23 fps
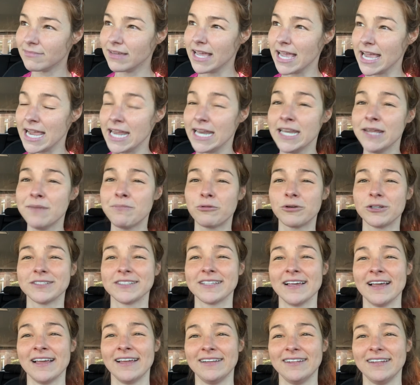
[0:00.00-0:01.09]

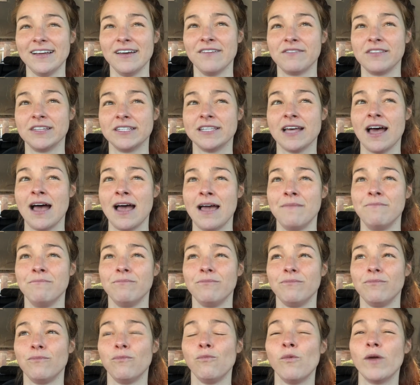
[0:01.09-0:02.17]
80% of the time
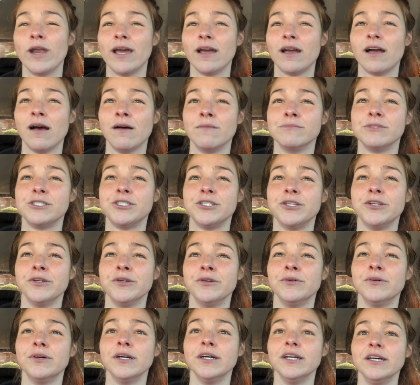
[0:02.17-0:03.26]
when it comes
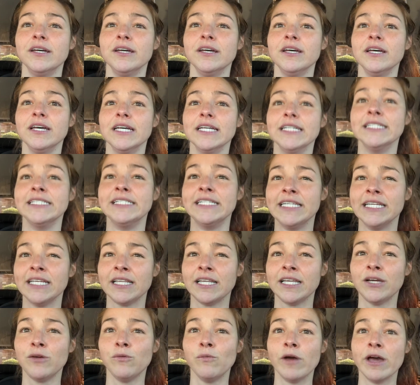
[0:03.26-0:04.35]
to
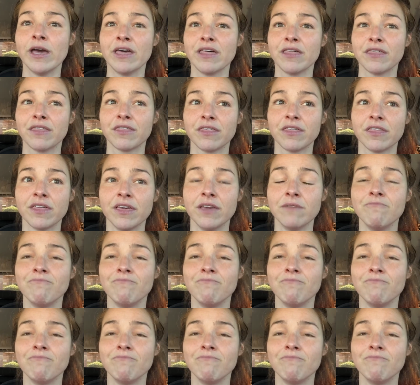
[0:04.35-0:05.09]
dealing with